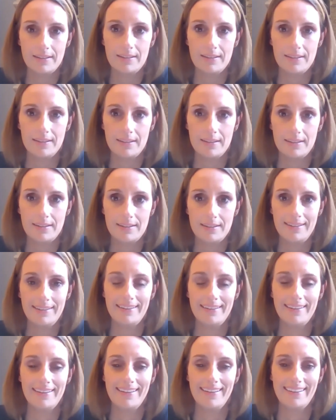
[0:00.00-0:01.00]

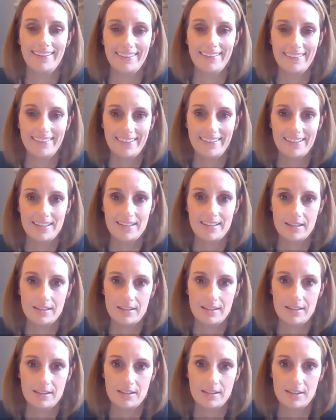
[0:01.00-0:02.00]

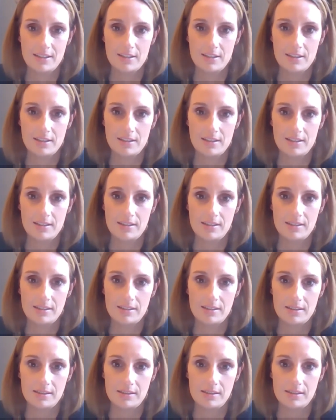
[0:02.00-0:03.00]

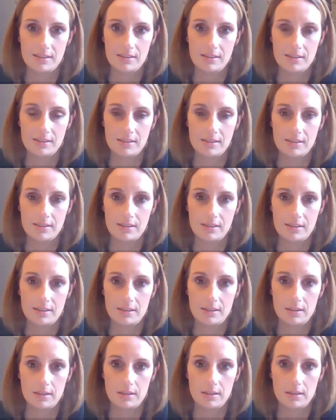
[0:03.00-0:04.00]

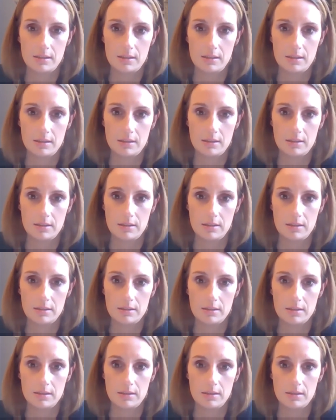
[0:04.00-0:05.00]

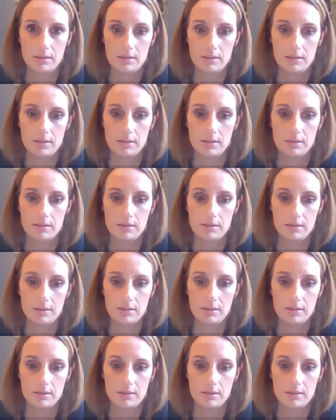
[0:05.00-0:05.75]
The person shown says nothing.